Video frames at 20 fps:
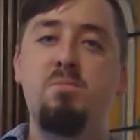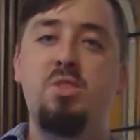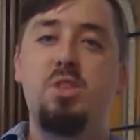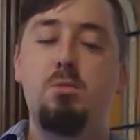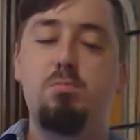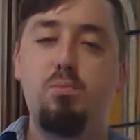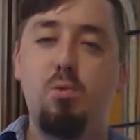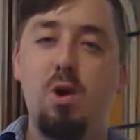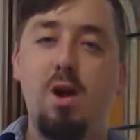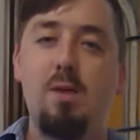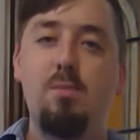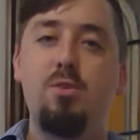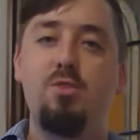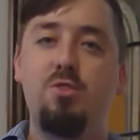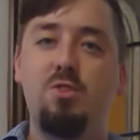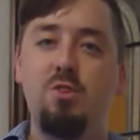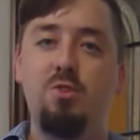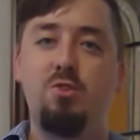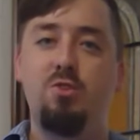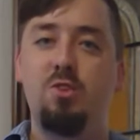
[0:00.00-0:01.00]
The
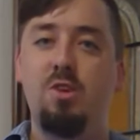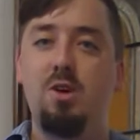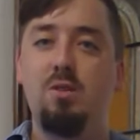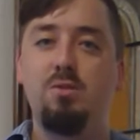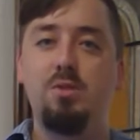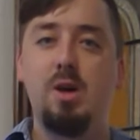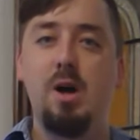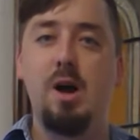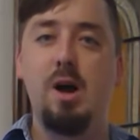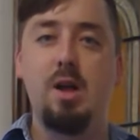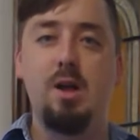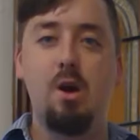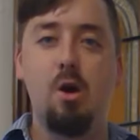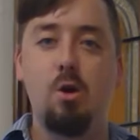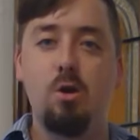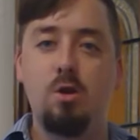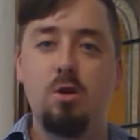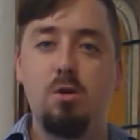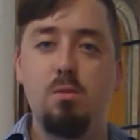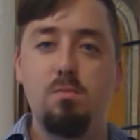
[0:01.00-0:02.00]
promises of God
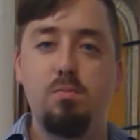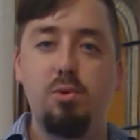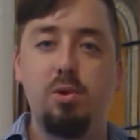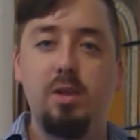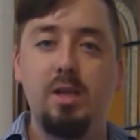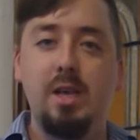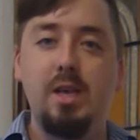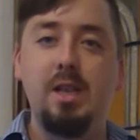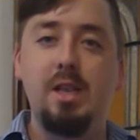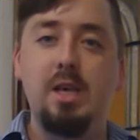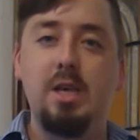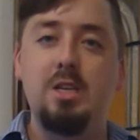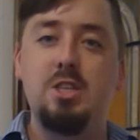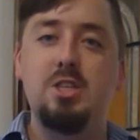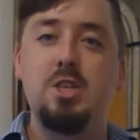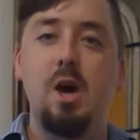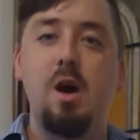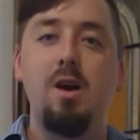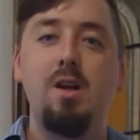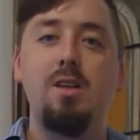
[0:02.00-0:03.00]
are completely
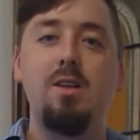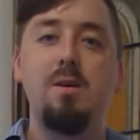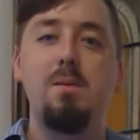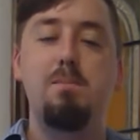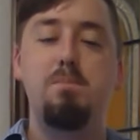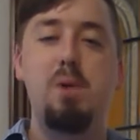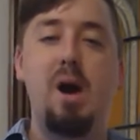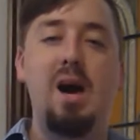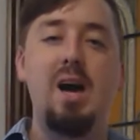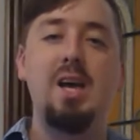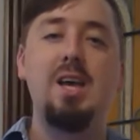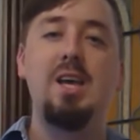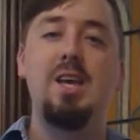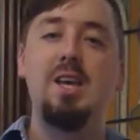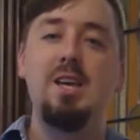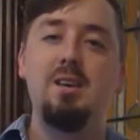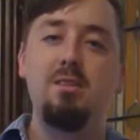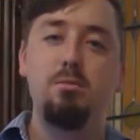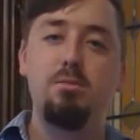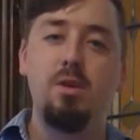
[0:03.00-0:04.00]
done by
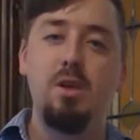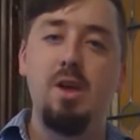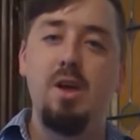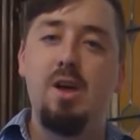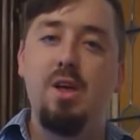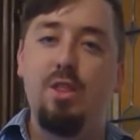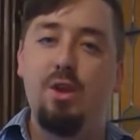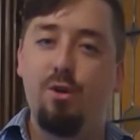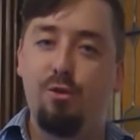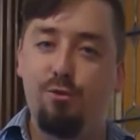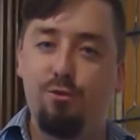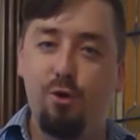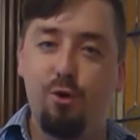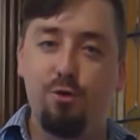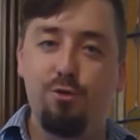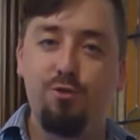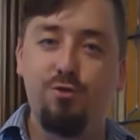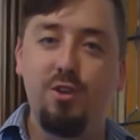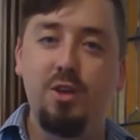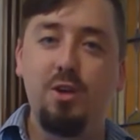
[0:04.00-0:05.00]
Him. They're
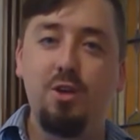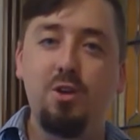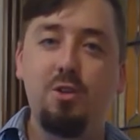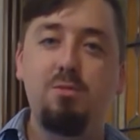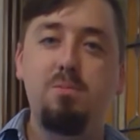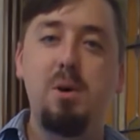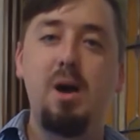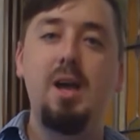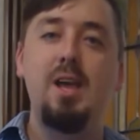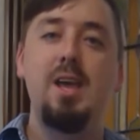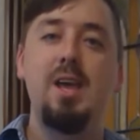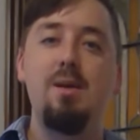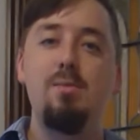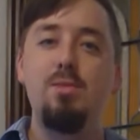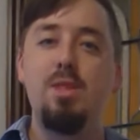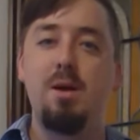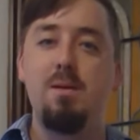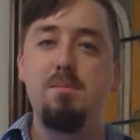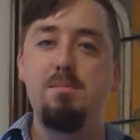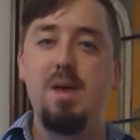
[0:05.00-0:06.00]
fulfilled by
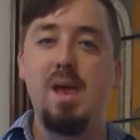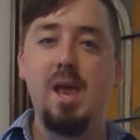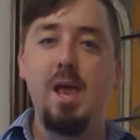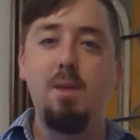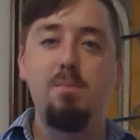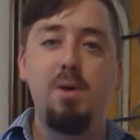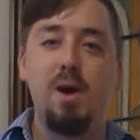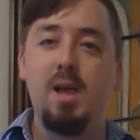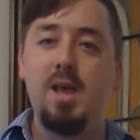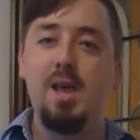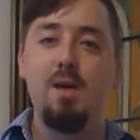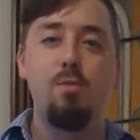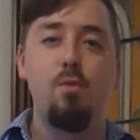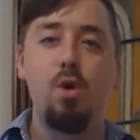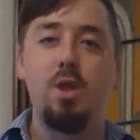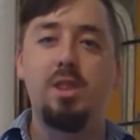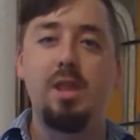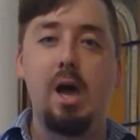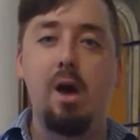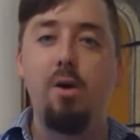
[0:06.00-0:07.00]
Him. They're made by Him
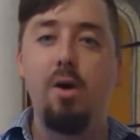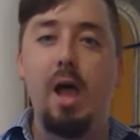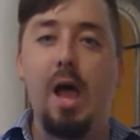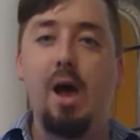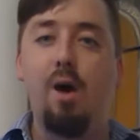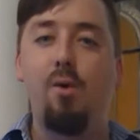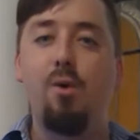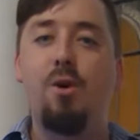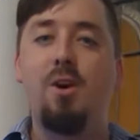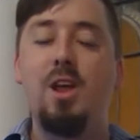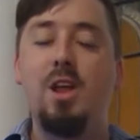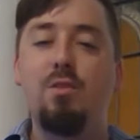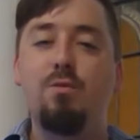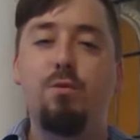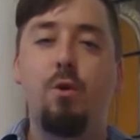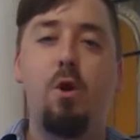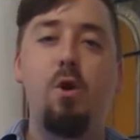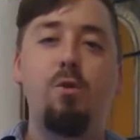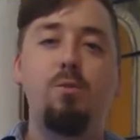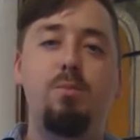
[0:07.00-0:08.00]
without our
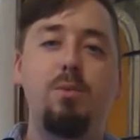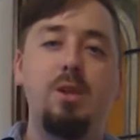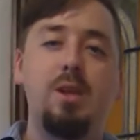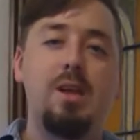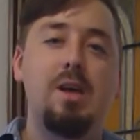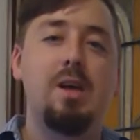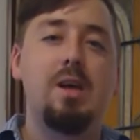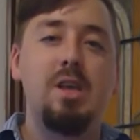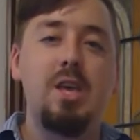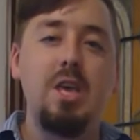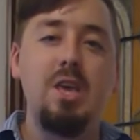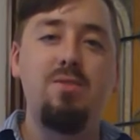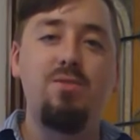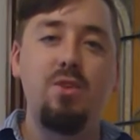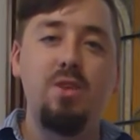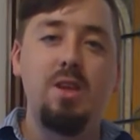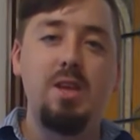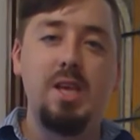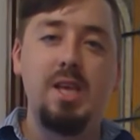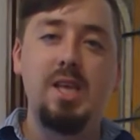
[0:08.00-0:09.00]
involvement,
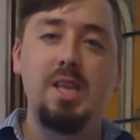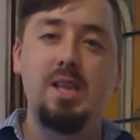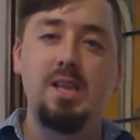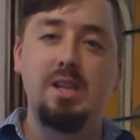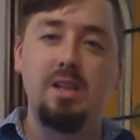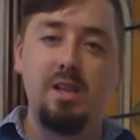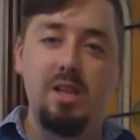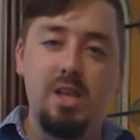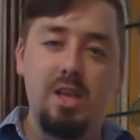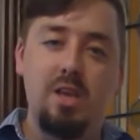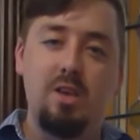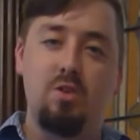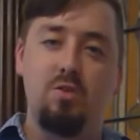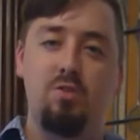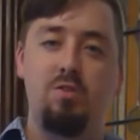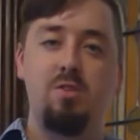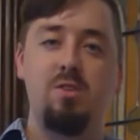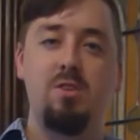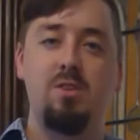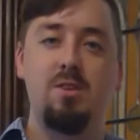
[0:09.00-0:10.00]
even in the
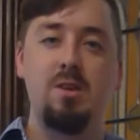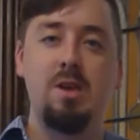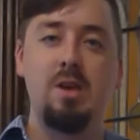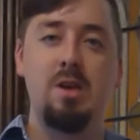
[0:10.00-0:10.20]
least.